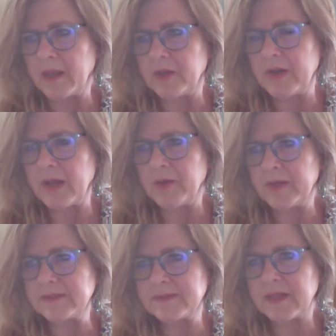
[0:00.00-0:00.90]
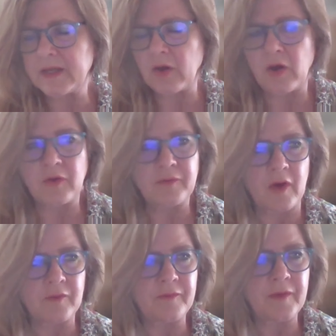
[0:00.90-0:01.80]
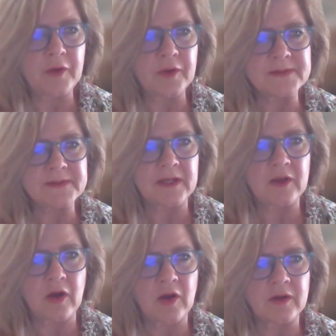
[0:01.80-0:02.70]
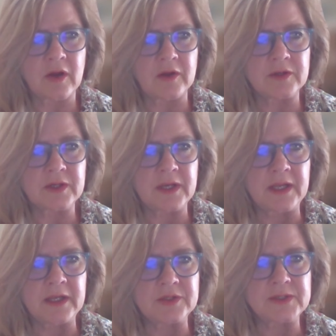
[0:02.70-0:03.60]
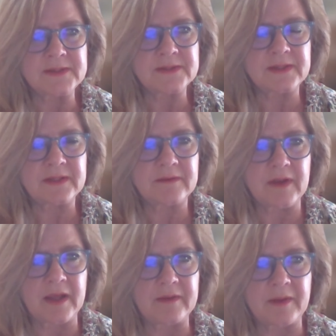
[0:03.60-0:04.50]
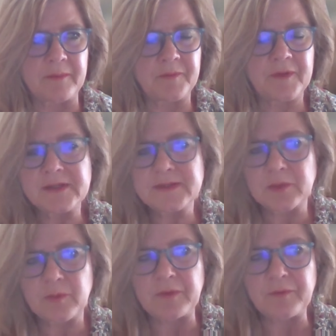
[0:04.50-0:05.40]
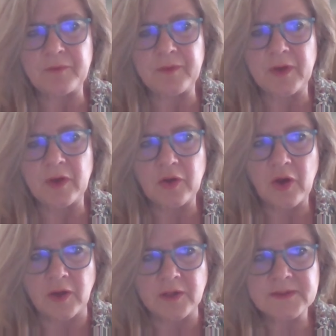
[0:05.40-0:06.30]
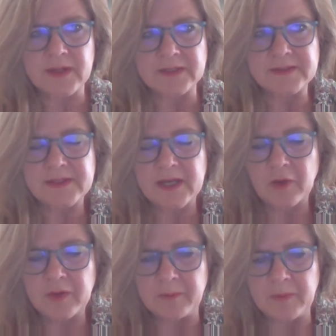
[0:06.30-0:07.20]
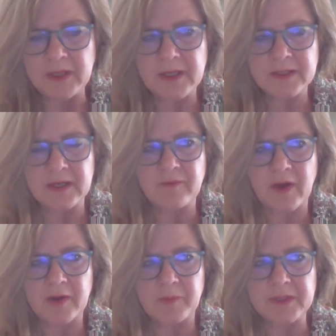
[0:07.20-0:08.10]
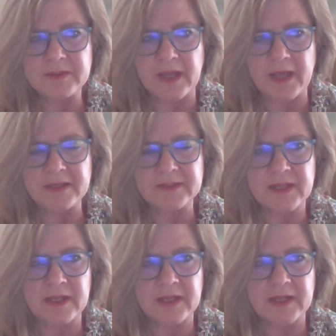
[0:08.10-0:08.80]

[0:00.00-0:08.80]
Instead of focusing on just the things that we've got that's in our immediate environment and